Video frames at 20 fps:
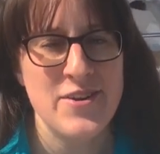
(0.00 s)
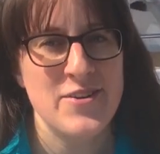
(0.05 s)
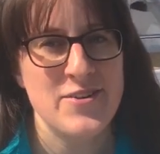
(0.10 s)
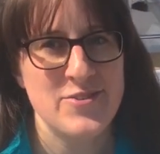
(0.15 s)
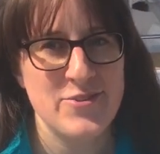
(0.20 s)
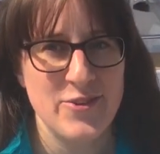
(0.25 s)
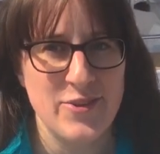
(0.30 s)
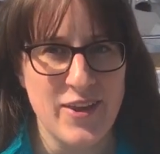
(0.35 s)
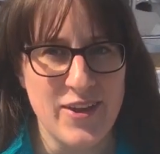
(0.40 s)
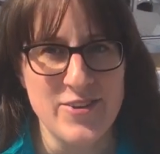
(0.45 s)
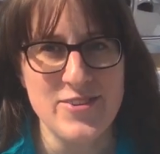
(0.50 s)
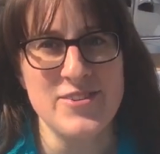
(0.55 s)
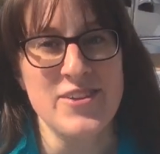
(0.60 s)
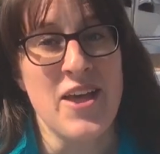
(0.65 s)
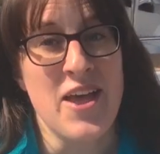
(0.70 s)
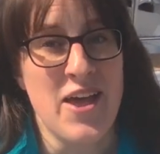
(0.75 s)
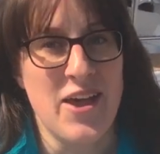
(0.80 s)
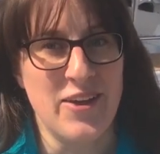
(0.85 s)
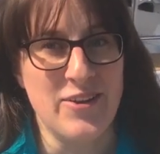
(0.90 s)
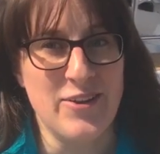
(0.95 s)
So there's
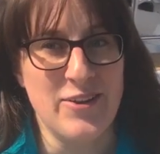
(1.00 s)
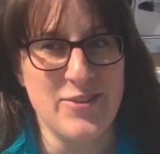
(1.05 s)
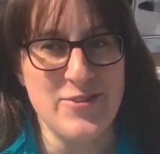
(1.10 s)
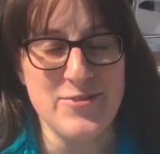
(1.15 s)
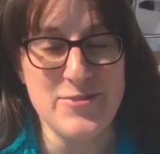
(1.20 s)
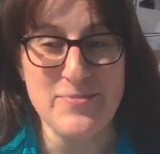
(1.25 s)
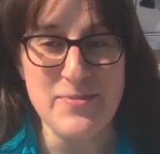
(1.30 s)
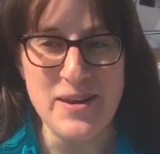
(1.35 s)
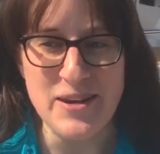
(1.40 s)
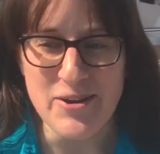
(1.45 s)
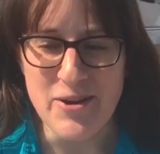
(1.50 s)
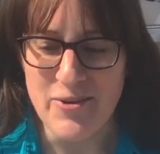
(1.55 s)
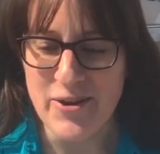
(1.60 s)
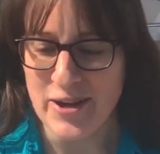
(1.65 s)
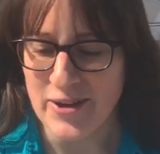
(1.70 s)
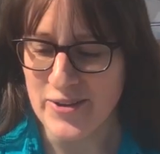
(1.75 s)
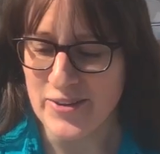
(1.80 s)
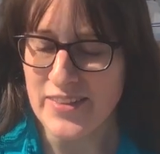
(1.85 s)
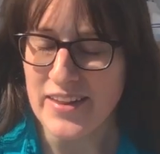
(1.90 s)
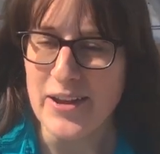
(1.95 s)
a lot of speed
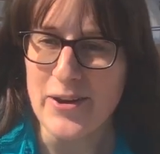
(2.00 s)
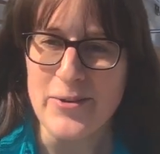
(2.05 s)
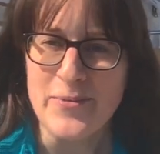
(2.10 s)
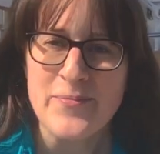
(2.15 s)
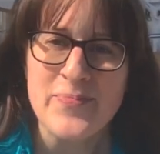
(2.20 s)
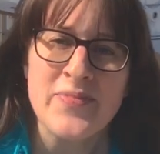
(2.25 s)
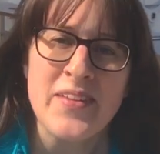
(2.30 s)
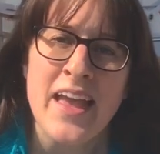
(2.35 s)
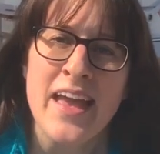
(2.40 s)
going on there.